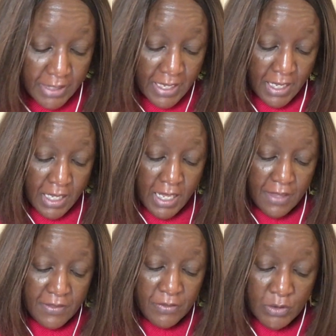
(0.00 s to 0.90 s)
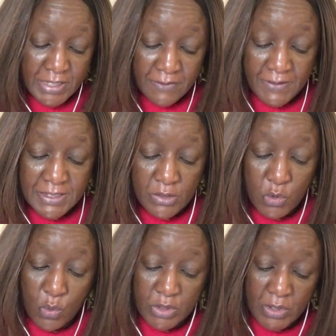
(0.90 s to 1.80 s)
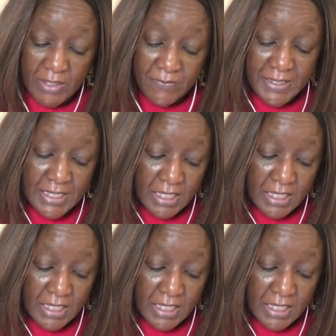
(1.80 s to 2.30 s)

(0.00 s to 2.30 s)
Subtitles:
yeah, that those investors who want to invest